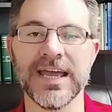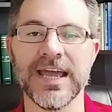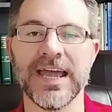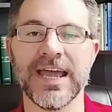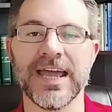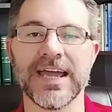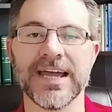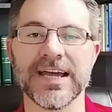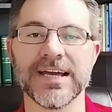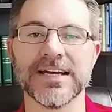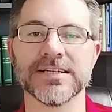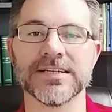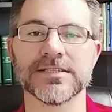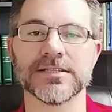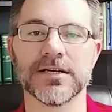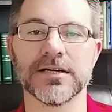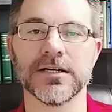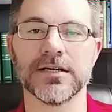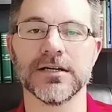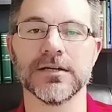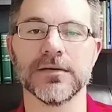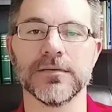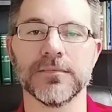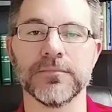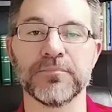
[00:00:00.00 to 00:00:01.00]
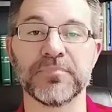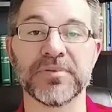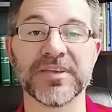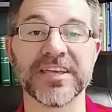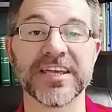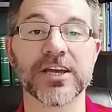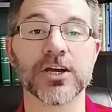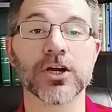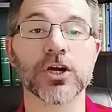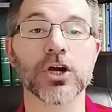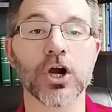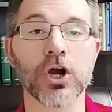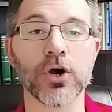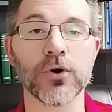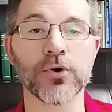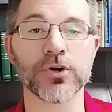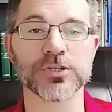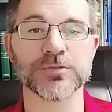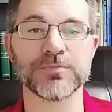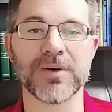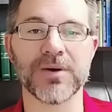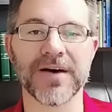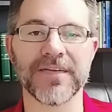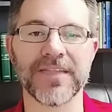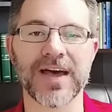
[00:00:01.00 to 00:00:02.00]
and uh, be
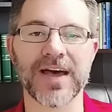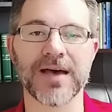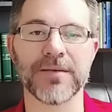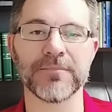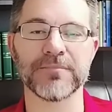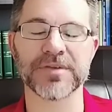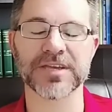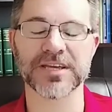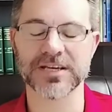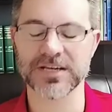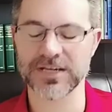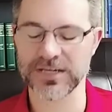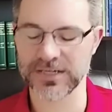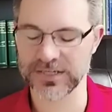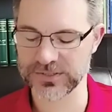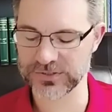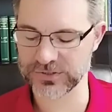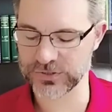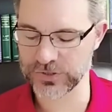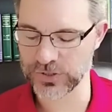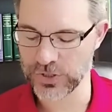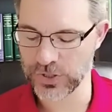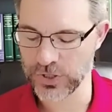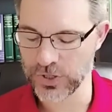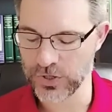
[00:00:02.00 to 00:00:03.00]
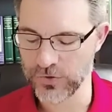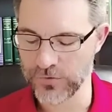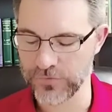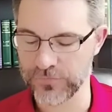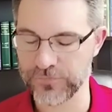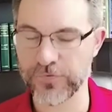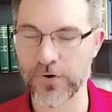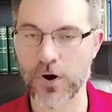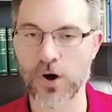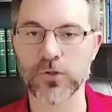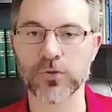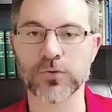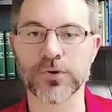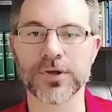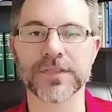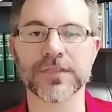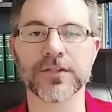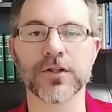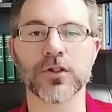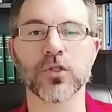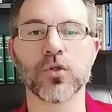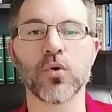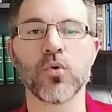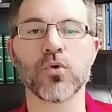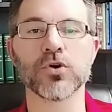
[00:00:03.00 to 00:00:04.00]
encouraged by that because following
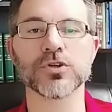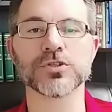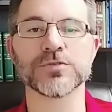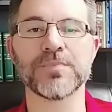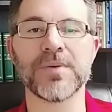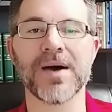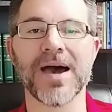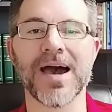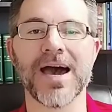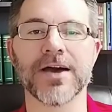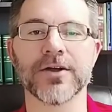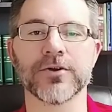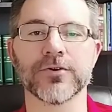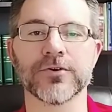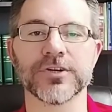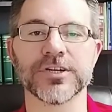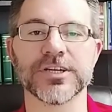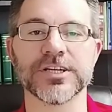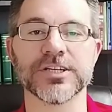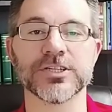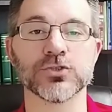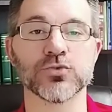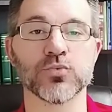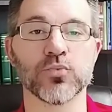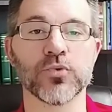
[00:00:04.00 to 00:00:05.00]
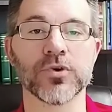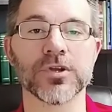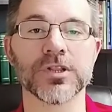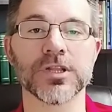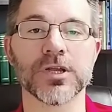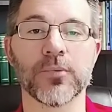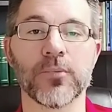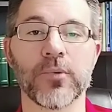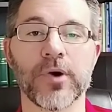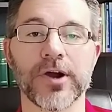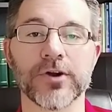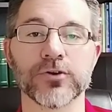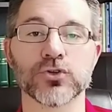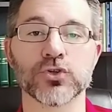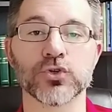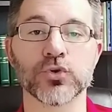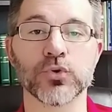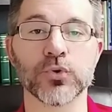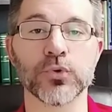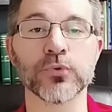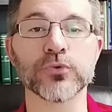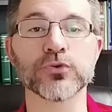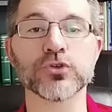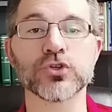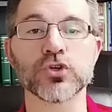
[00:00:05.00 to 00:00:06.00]
the Lord's pattern is really where
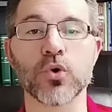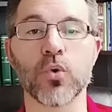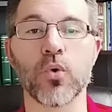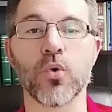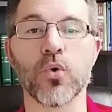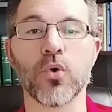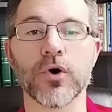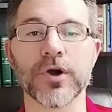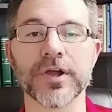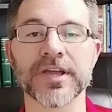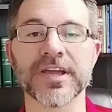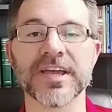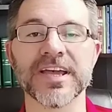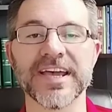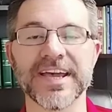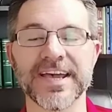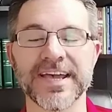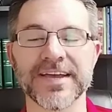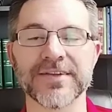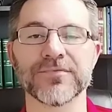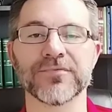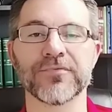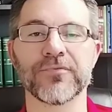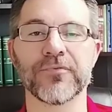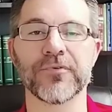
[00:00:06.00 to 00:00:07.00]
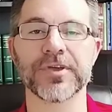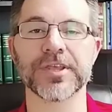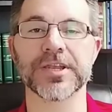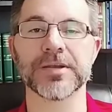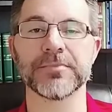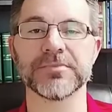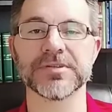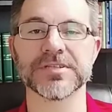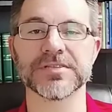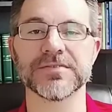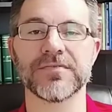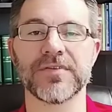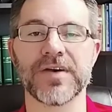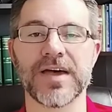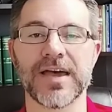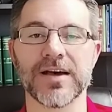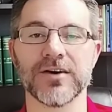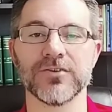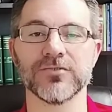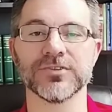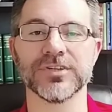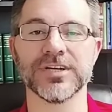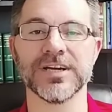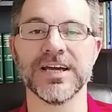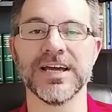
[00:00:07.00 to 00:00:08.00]
true joy and freedom is
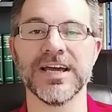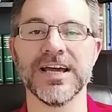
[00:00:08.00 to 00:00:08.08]
found.